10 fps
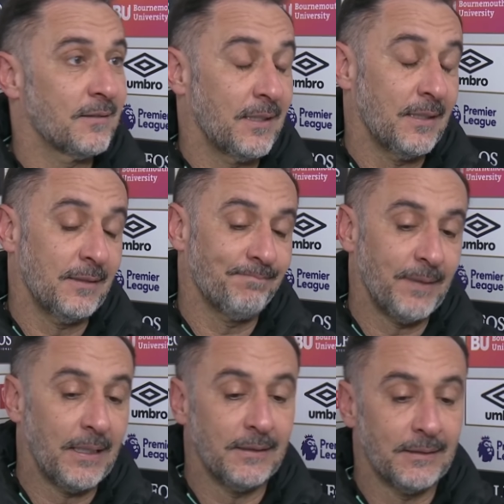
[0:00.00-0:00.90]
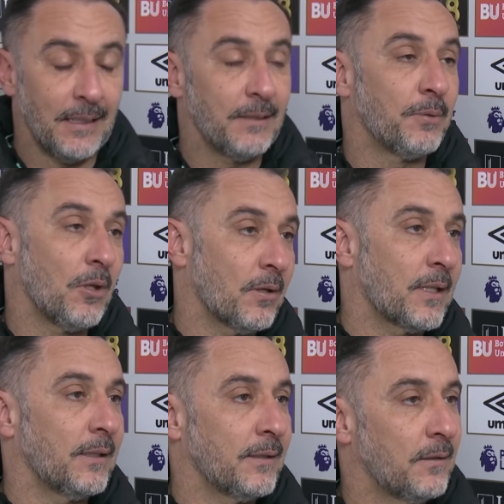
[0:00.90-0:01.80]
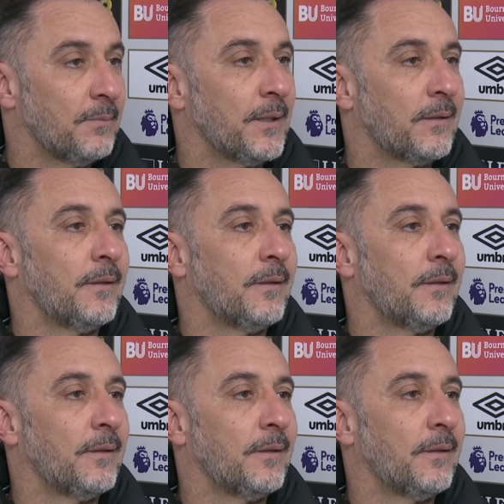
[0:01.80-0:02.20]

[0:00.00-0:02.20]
and block a little bit